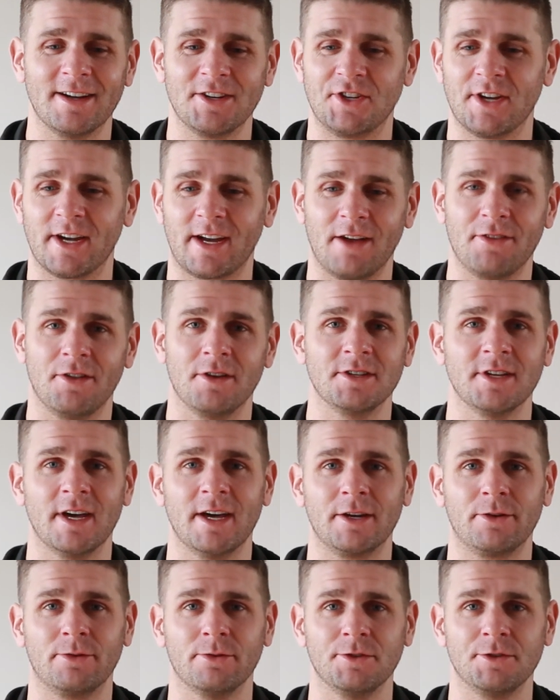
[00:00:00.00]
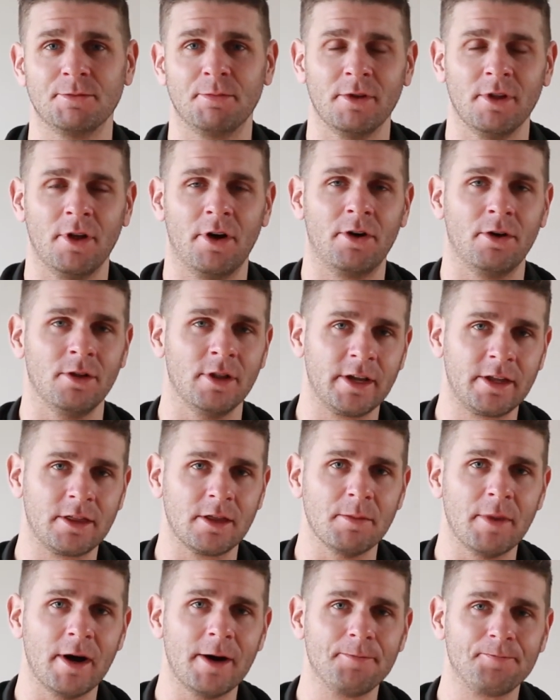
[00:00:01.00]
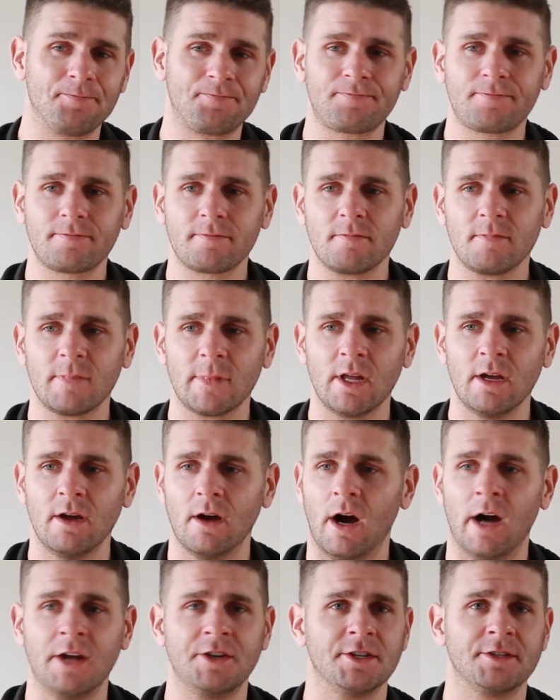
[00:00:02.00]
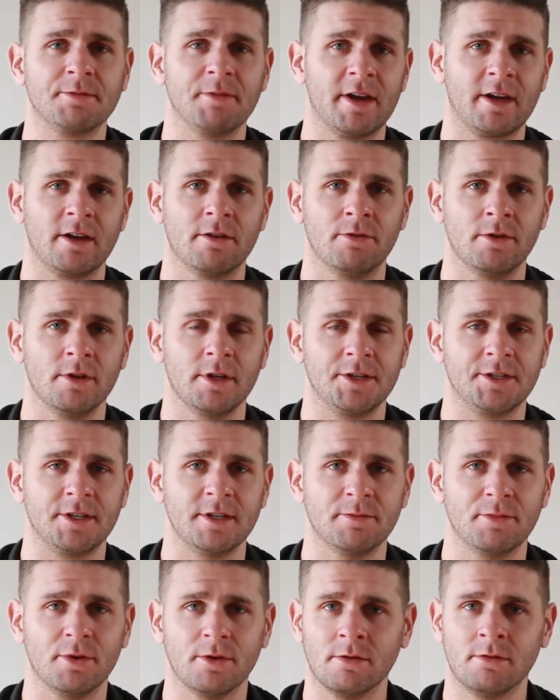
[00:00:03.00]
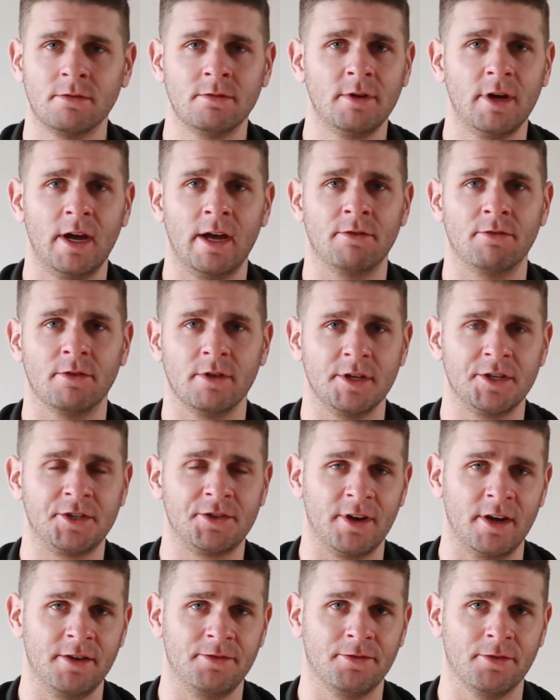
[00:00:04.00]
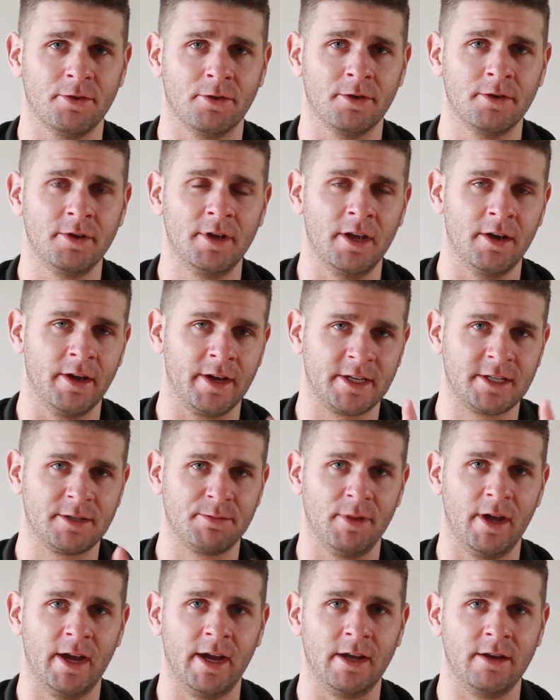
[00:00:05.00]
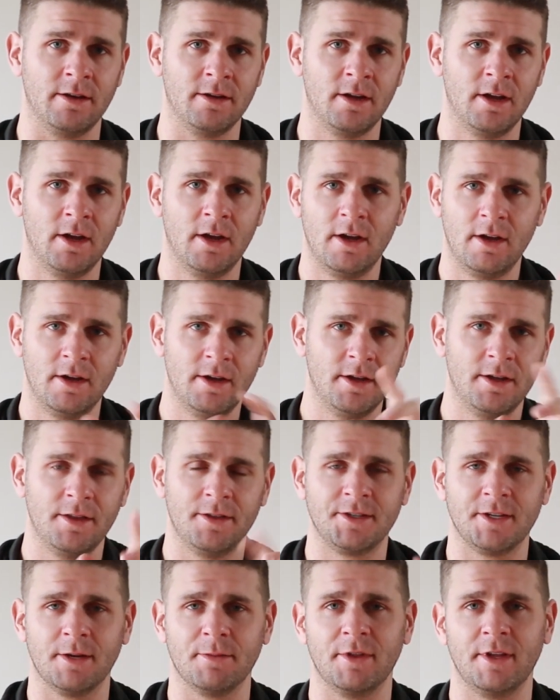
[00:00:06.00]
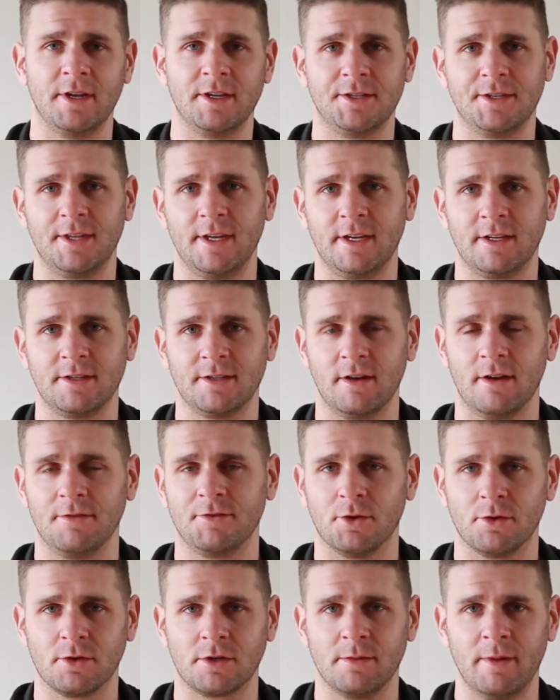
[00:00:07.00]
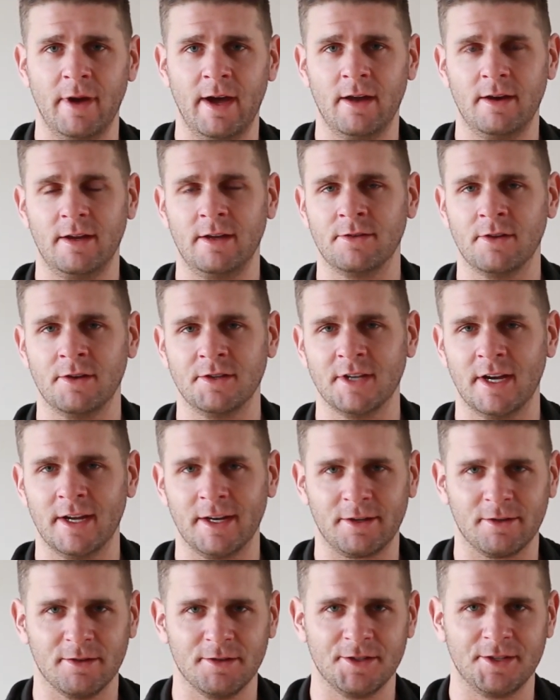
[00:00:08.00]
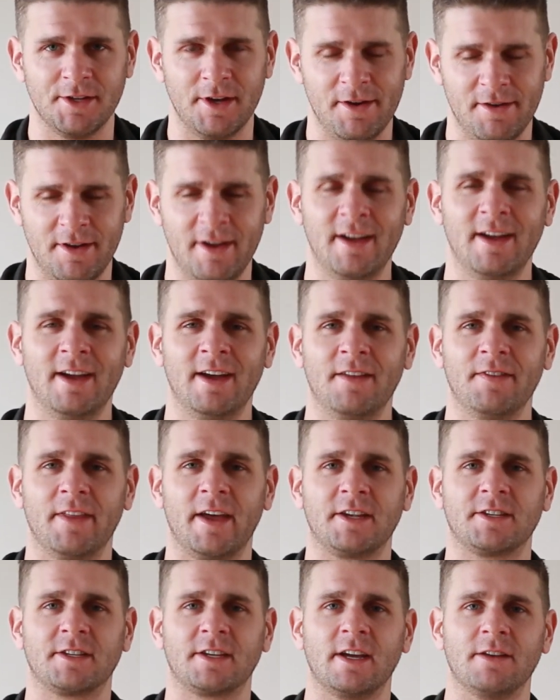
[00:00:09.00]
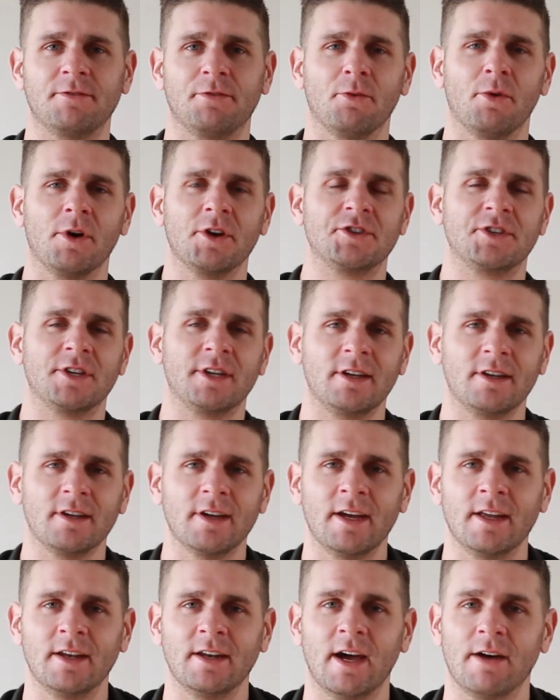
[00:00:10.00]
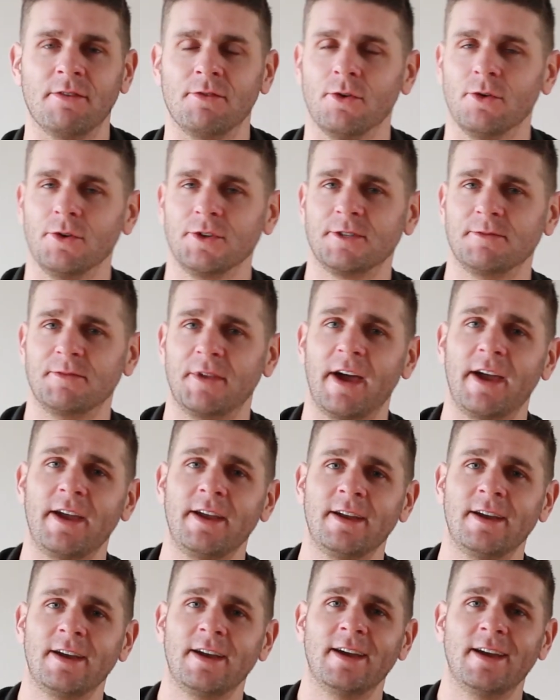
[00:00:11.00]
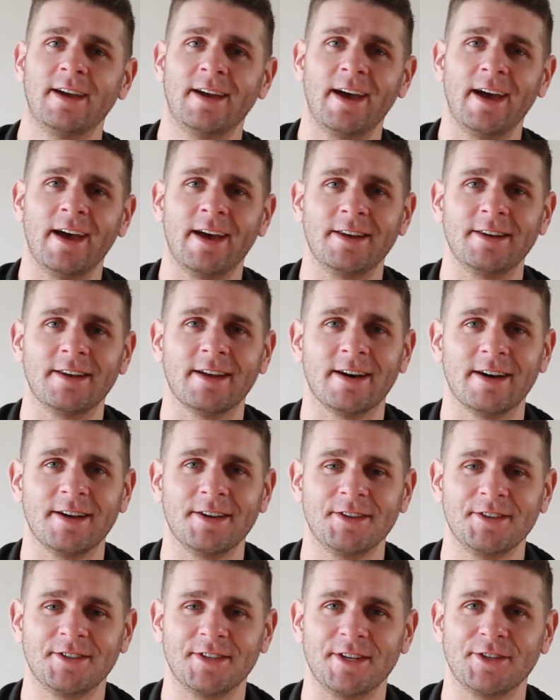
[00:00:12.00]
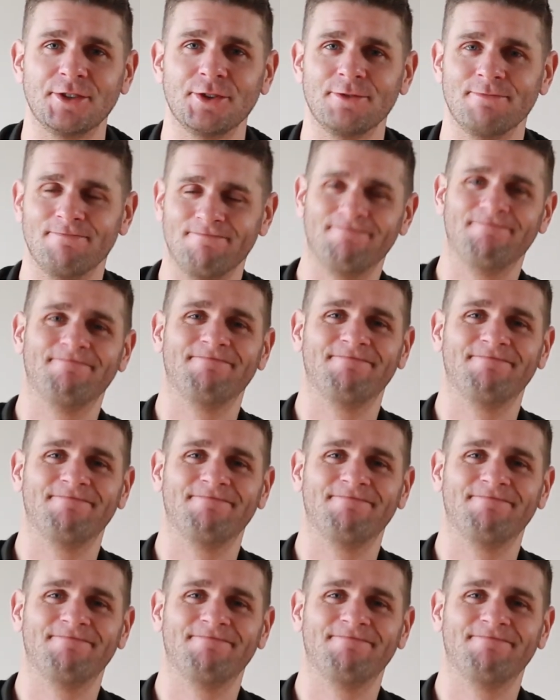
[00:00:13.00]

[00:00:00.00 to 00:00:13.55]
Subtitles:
check out those articles below. I'll link them up. I just make it really simple and really straightforward, and I explain some of these things that I've talked about in those articles. So thanks again for watching, and have an awesome day, and see you soon.